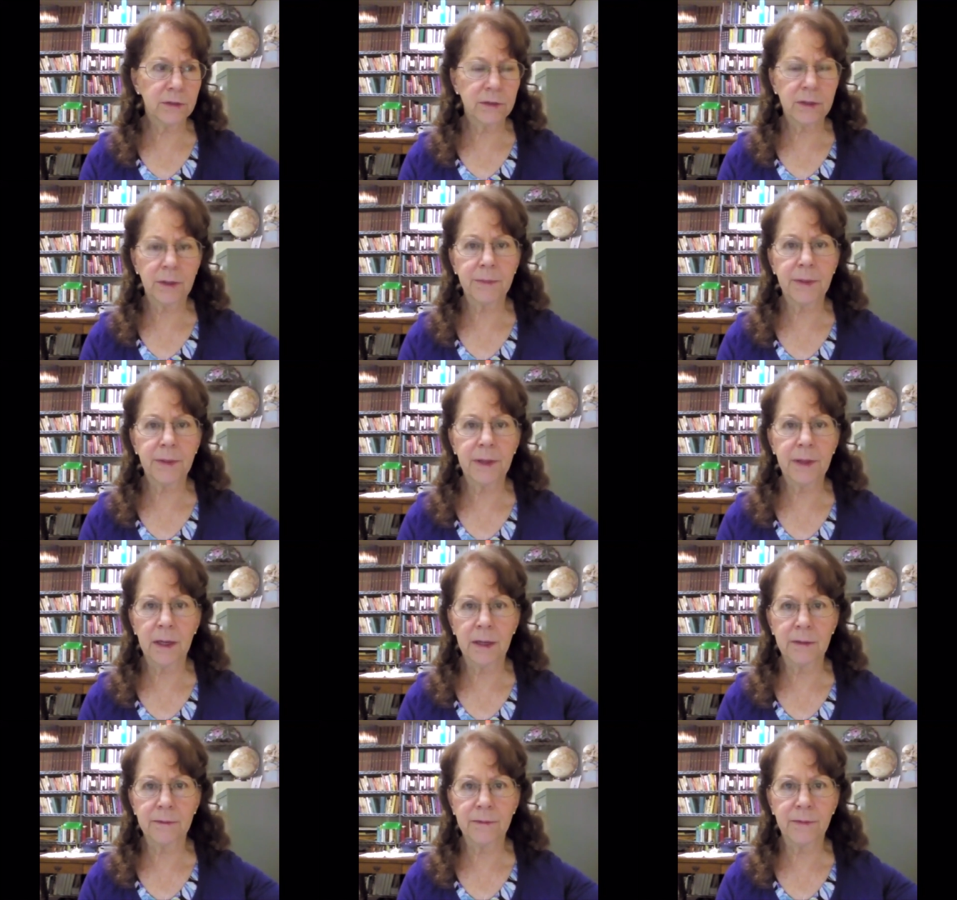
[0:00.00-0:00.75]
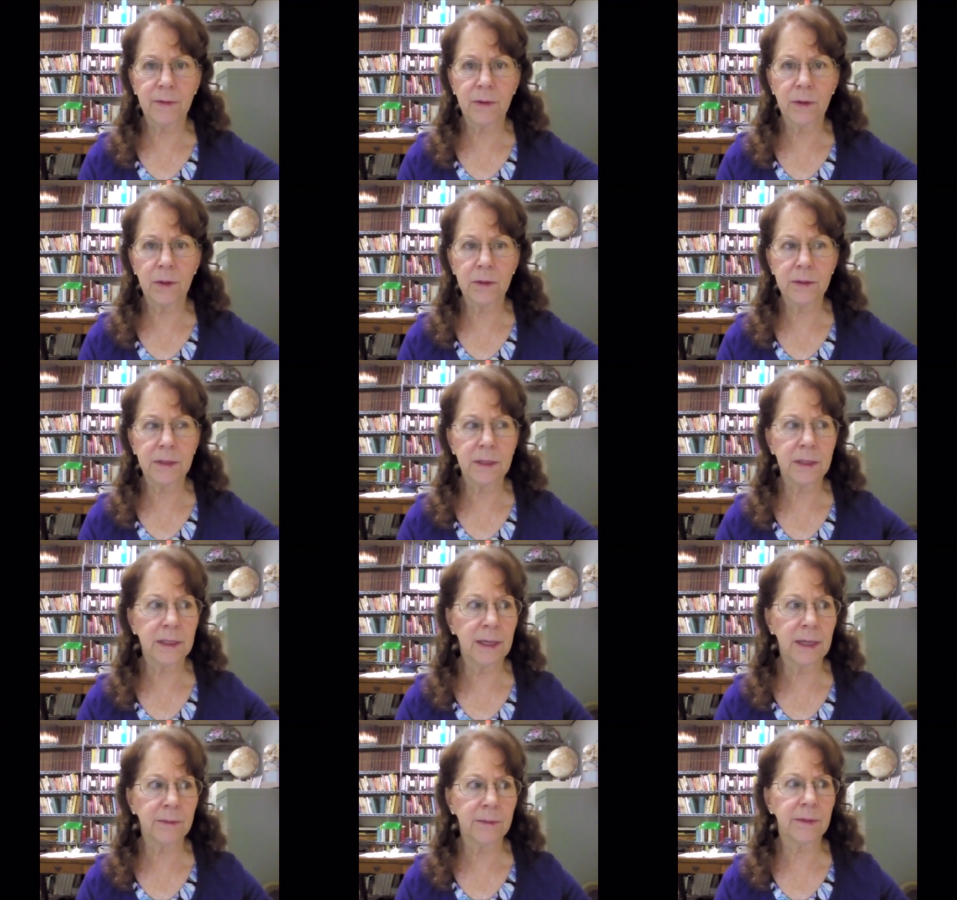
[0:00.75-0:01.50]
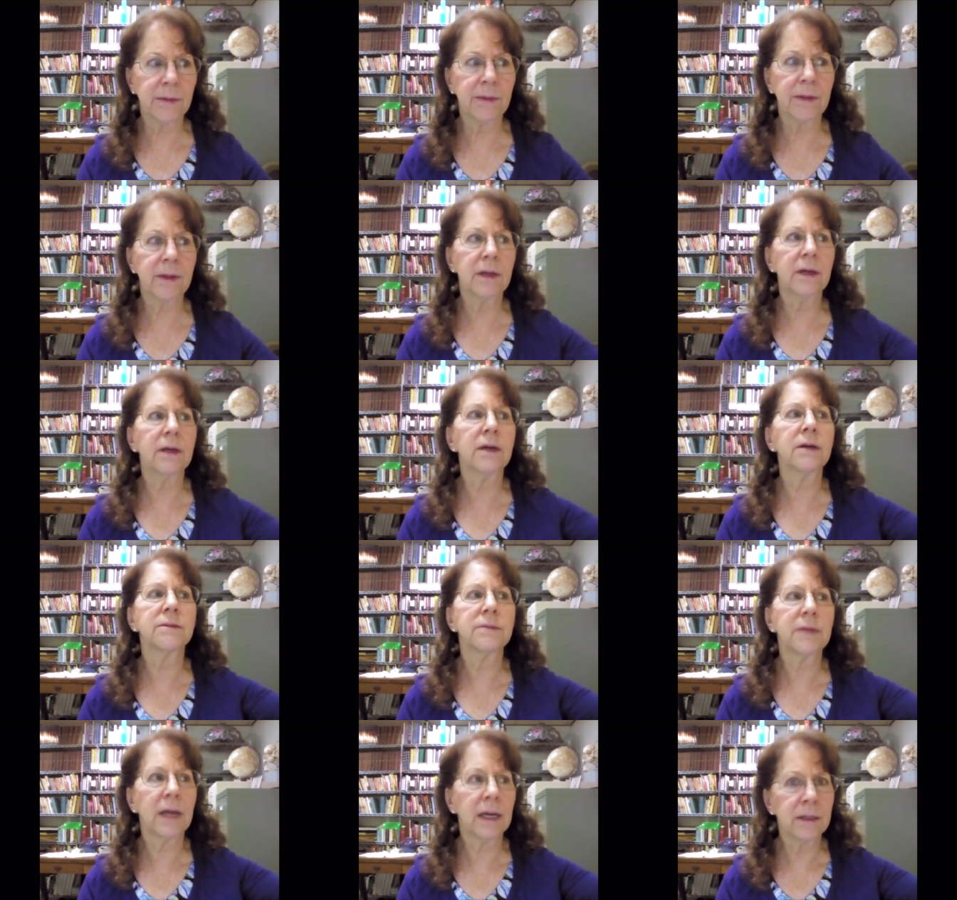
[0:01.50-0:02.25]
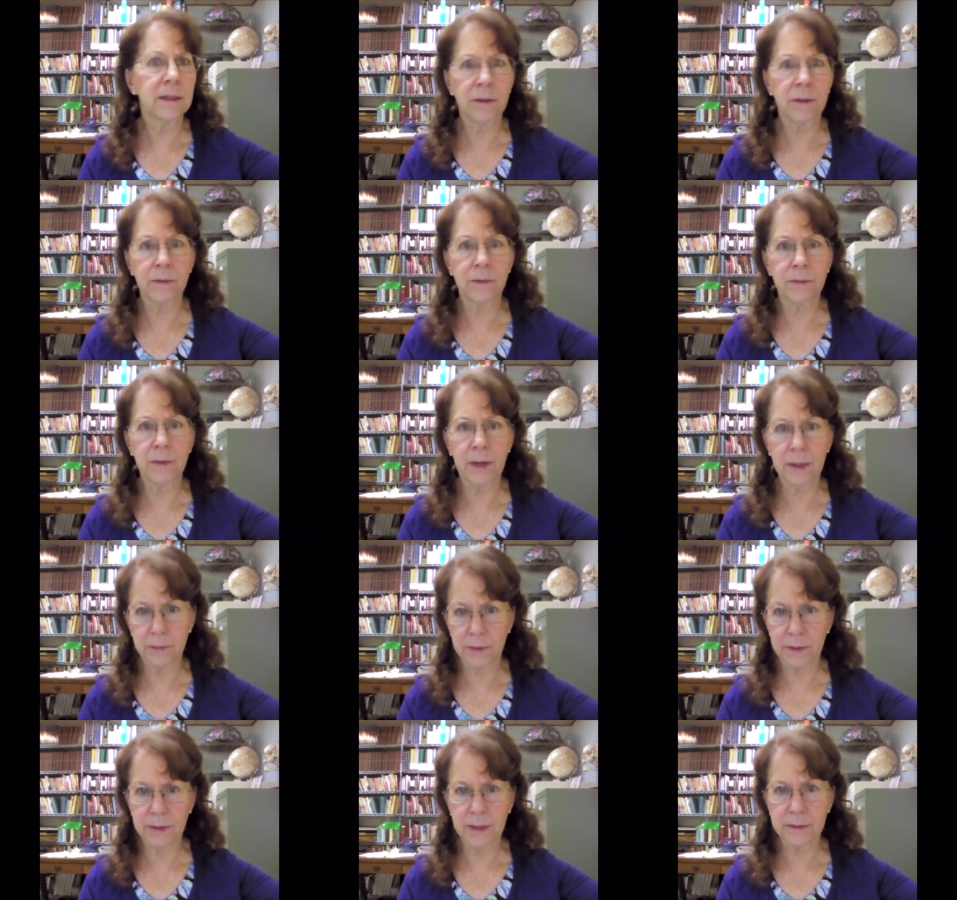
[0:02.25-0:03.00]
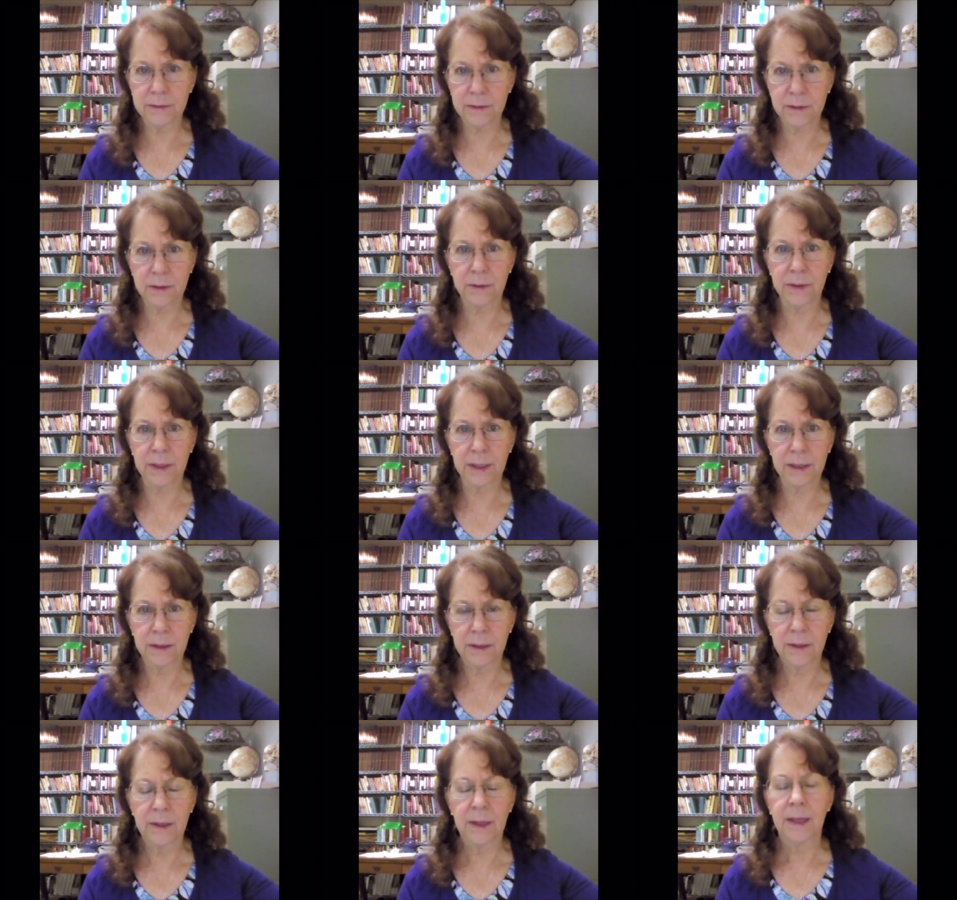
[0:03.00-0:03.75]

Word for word: something unfold and I would think, oh, I know right where that's going.